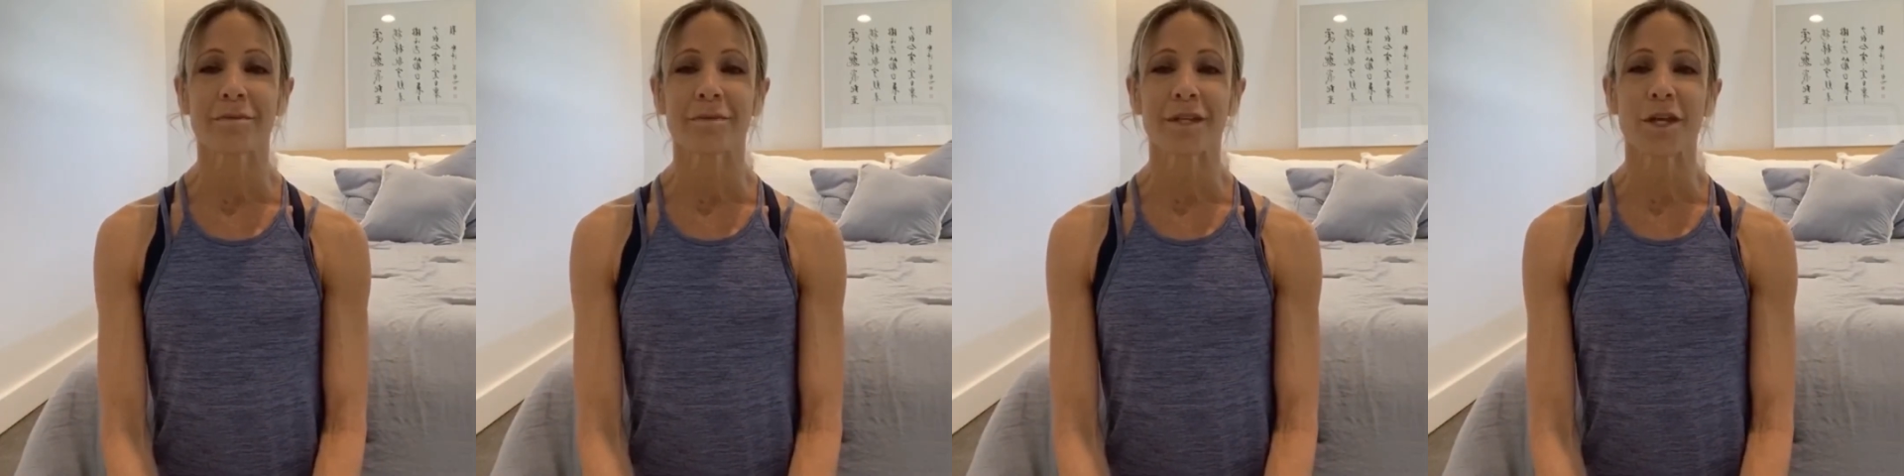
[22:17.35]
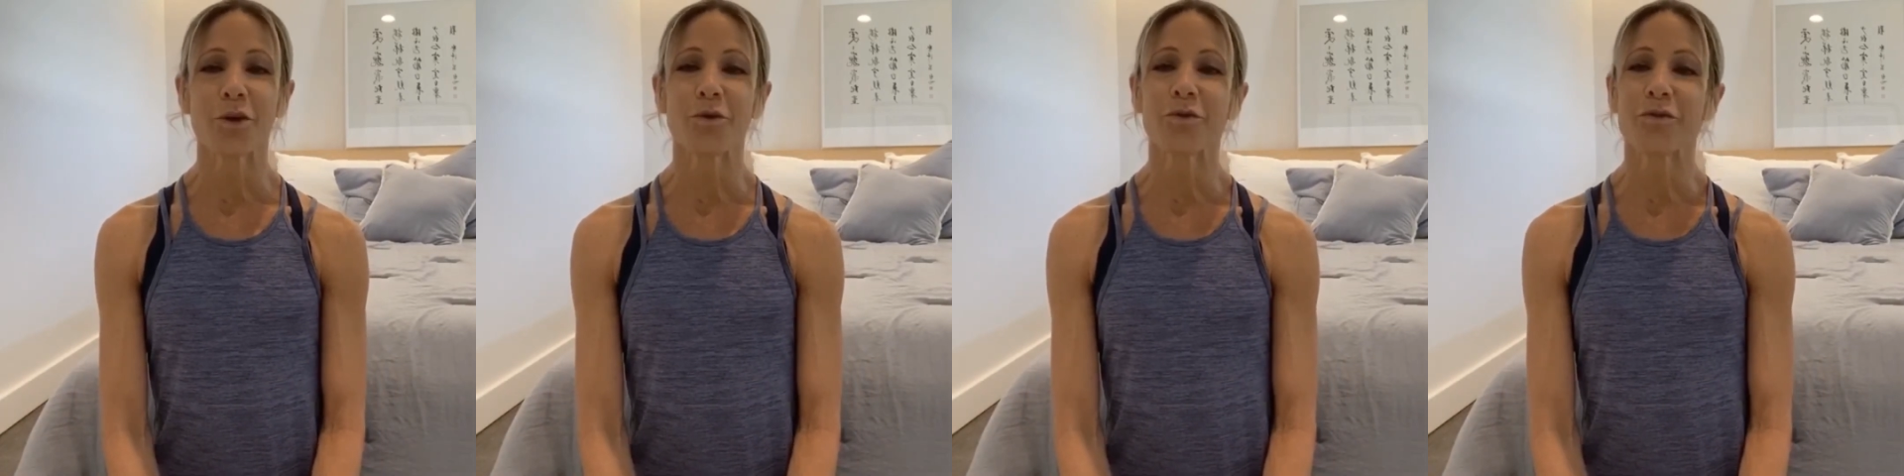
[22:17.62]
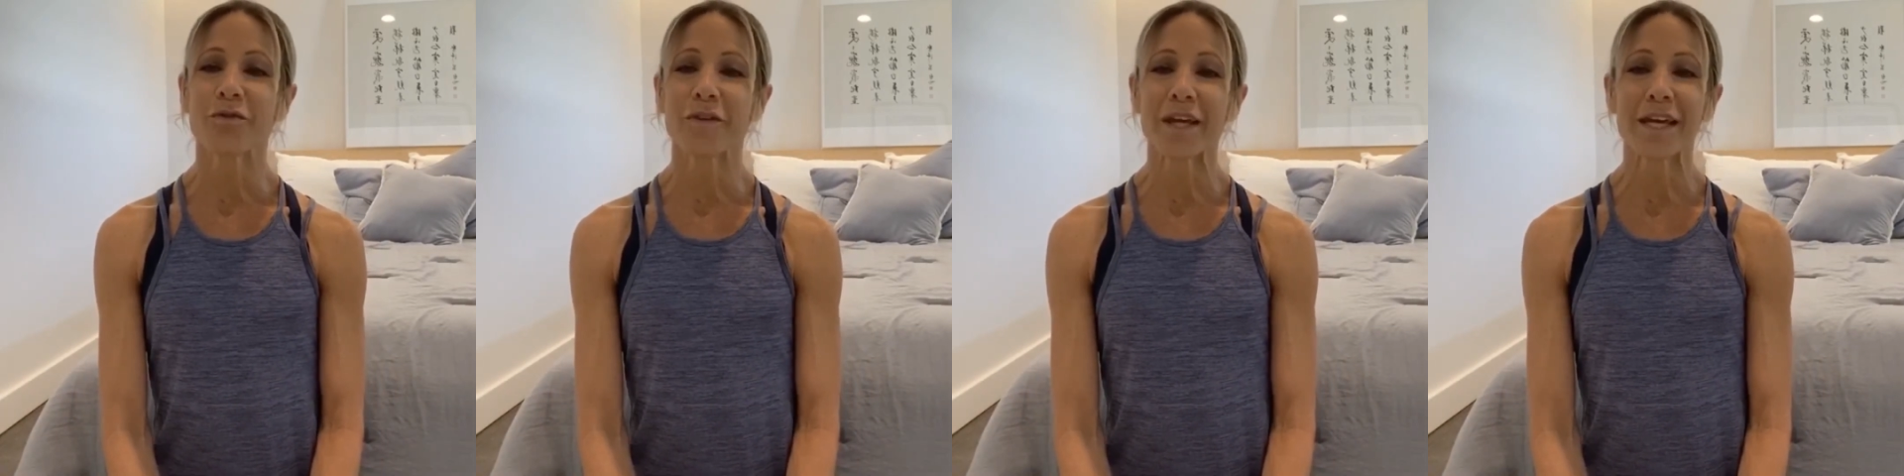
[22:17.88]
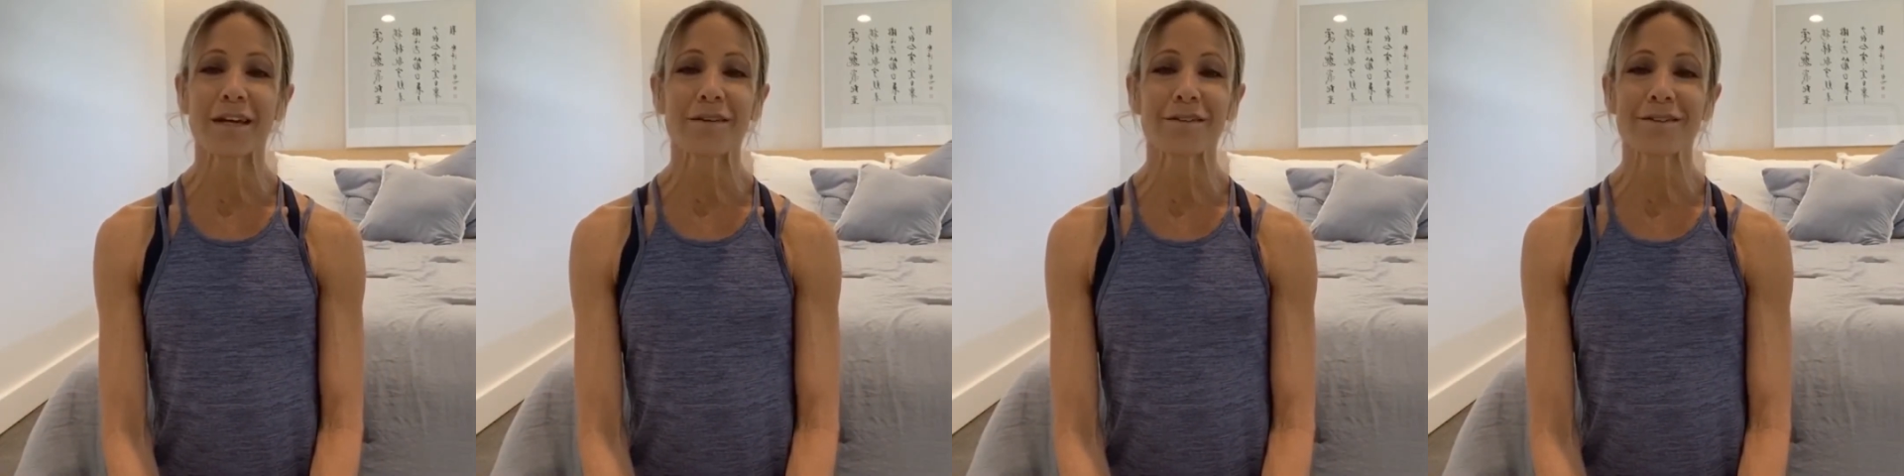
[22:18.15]
you
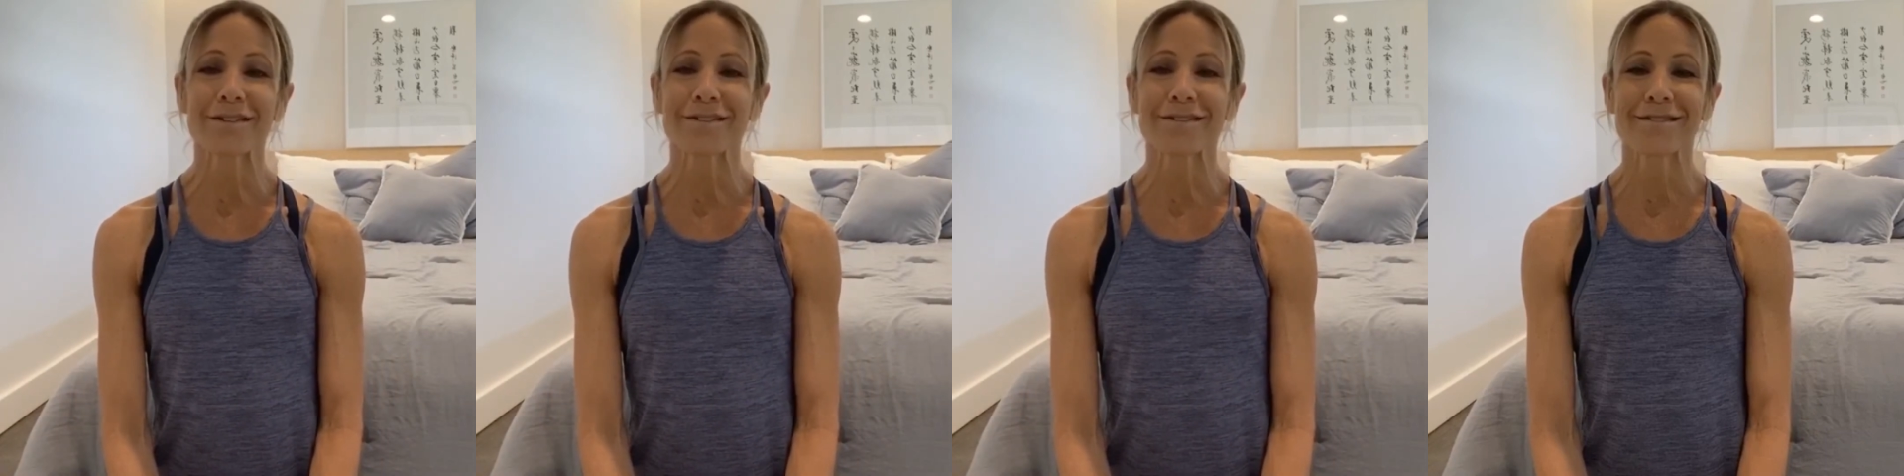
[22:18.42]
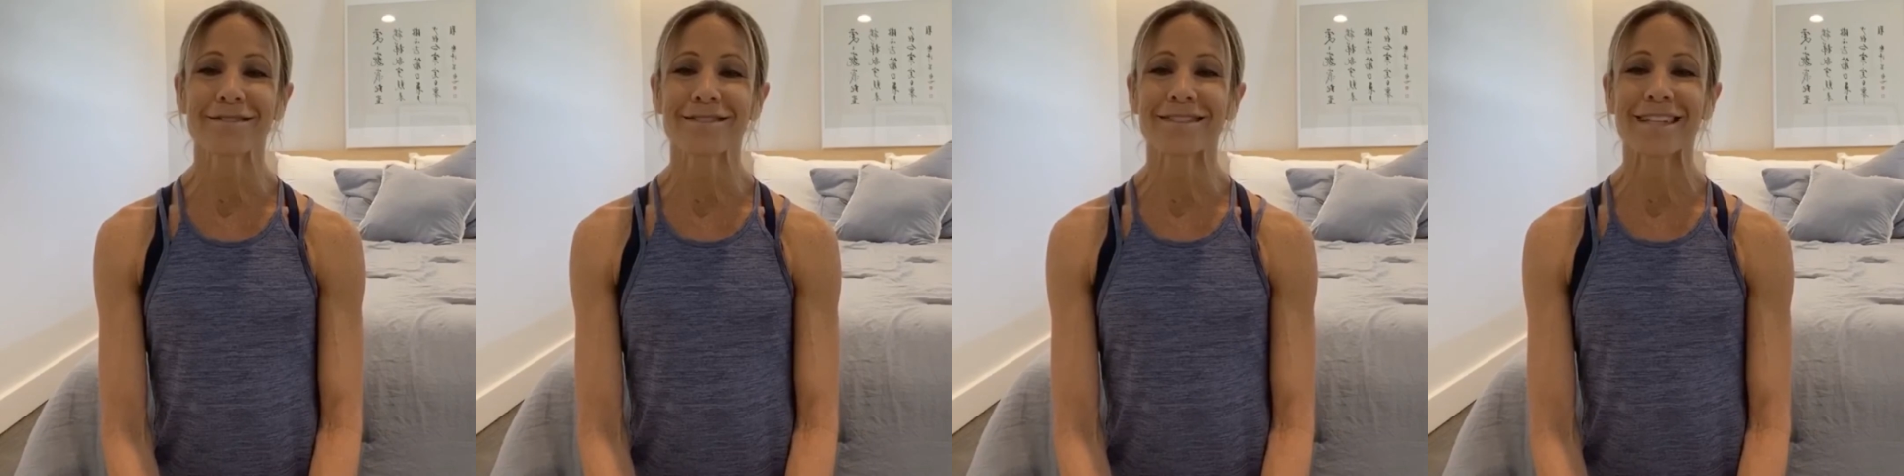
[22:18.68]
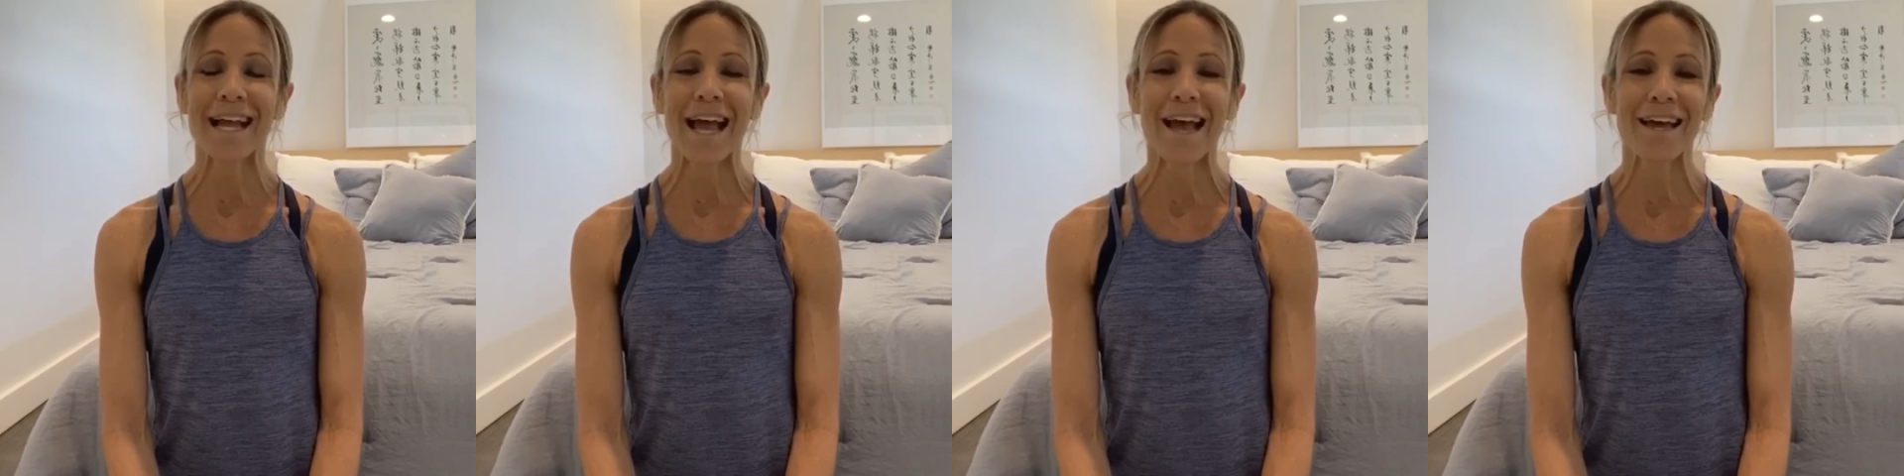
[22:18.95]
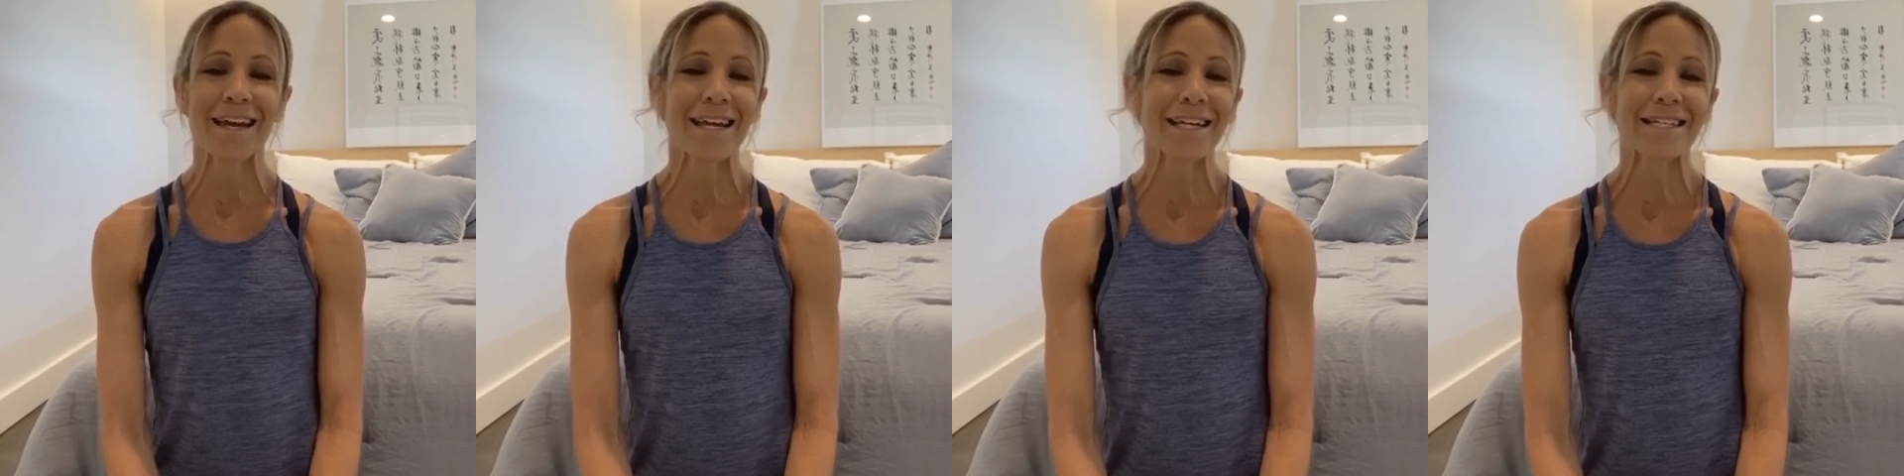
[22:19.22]
feel
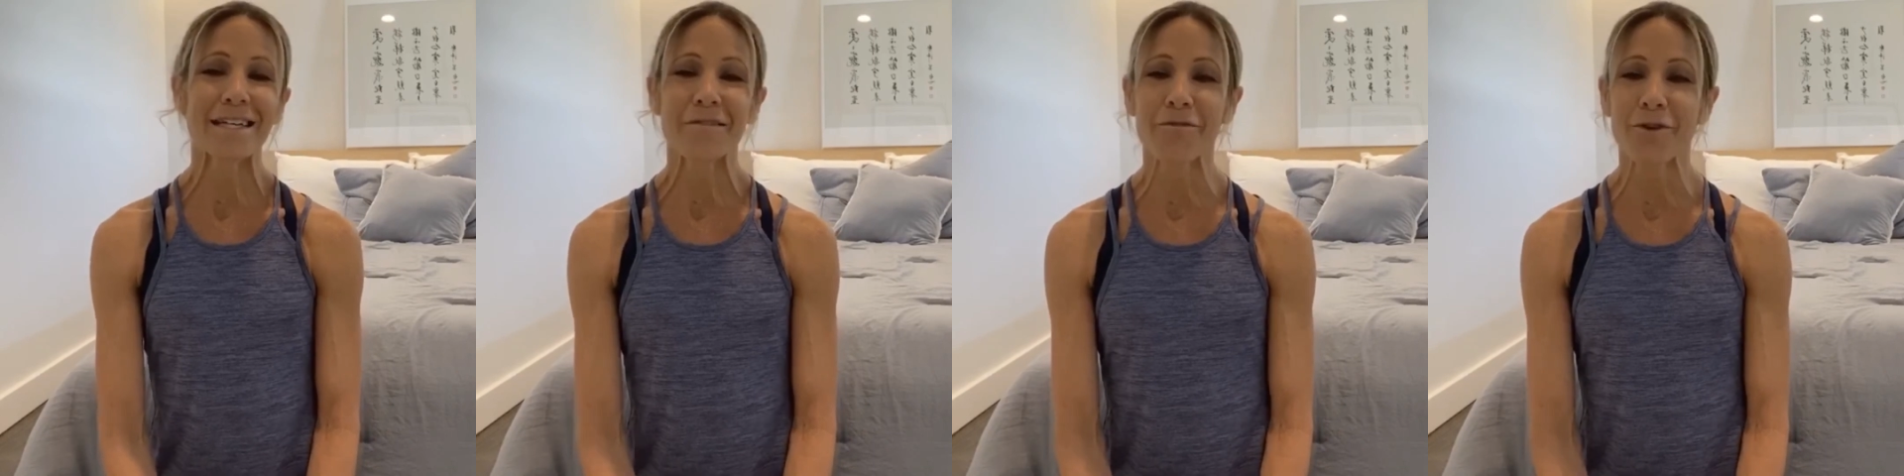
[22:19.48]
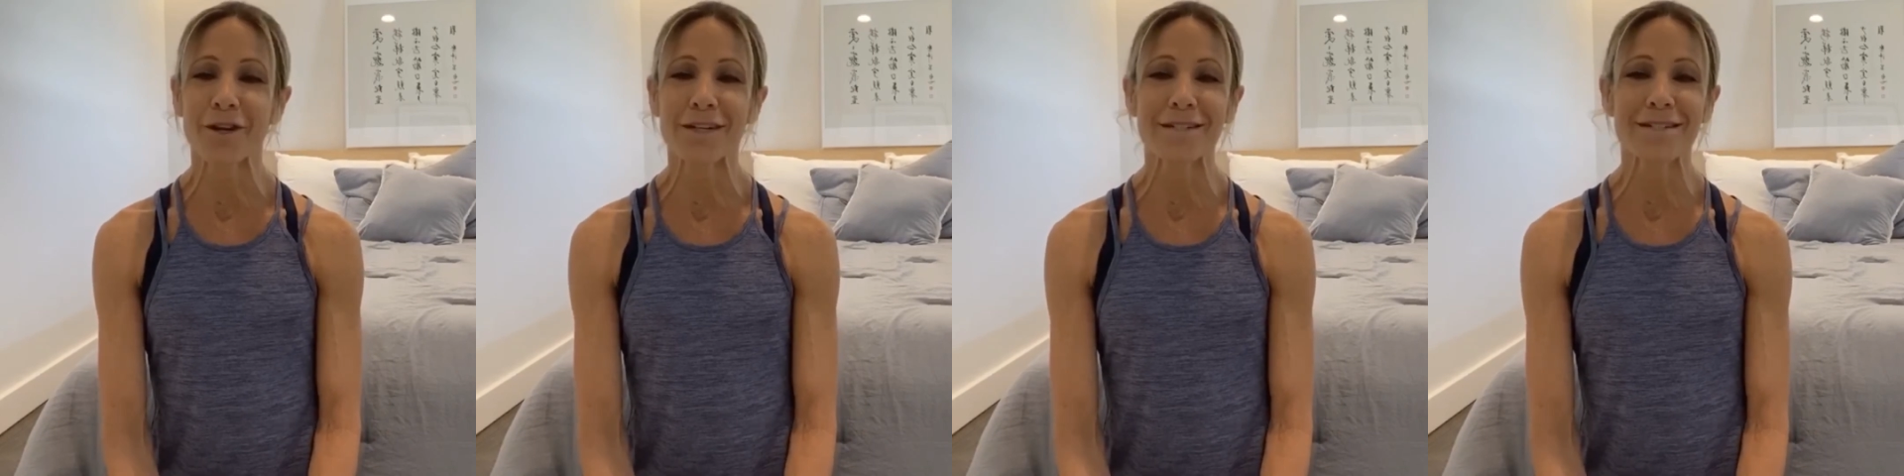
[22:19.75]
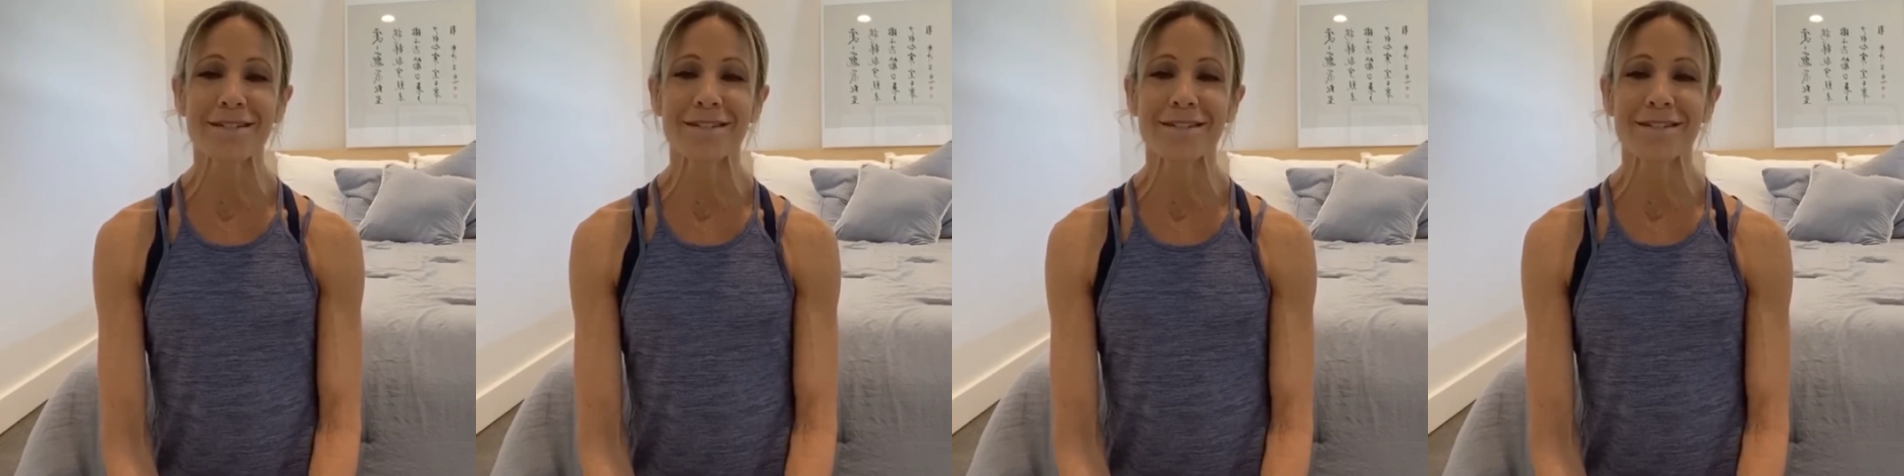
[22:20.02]
any different.